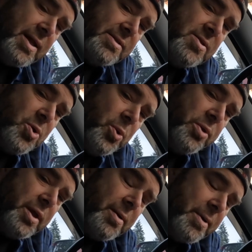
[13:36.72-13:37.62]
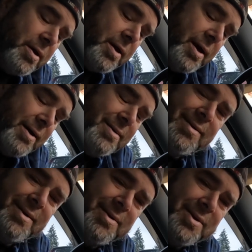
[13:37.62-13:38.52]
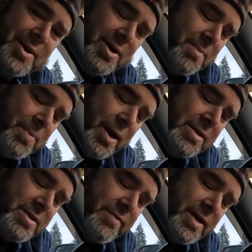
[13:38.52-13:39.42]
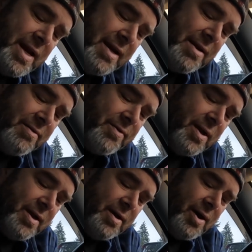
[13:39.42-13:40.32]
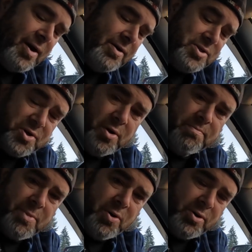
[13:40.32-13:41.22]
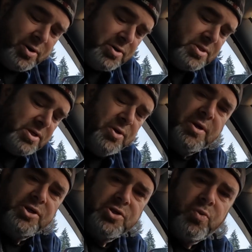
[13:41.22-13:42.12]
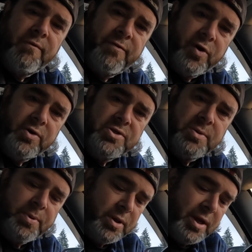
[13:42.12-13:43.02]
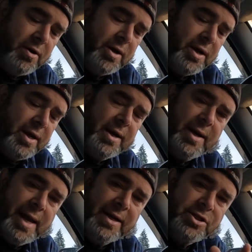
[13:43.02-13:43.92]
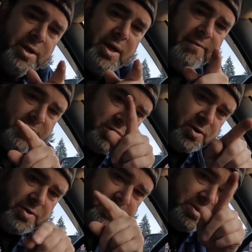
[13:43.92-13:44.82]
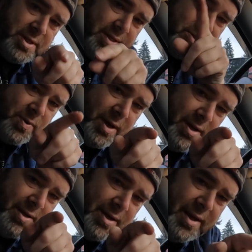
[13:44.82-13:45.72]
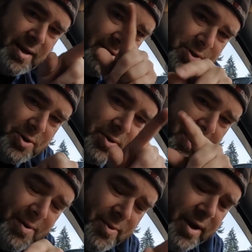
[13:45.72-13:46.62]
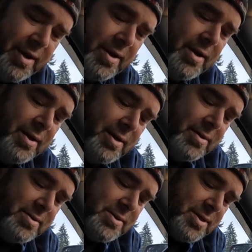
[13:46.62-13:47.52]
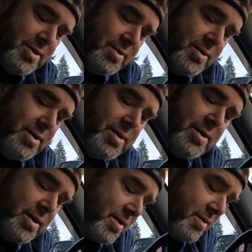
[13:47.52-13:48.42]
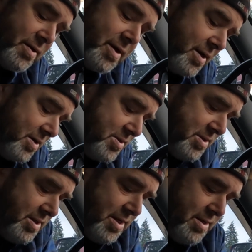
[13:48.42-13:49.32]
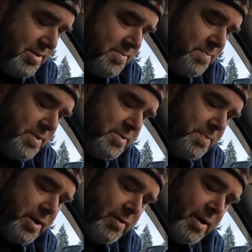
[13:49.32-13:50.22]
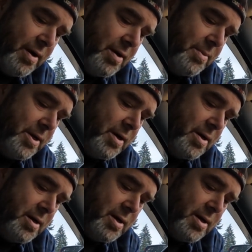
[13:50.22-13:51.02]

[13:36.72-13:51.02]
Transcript: that's the cool thing about positive and negative. On certain motors, you can just reverse the polarity, and it'll actually, if it turns this way, it'll turn that way. So I don't know, can you see that? Let's play around a little bit here.